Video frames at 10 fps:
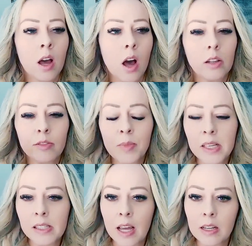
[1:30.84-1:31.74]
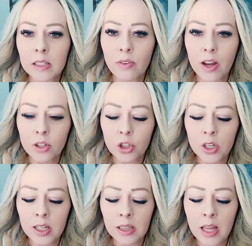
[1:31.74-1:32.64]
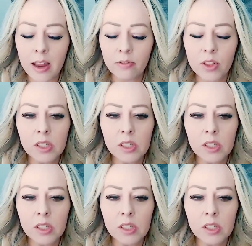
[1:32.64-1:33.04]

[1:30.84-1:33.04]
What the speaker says: all of my satisfaction in life,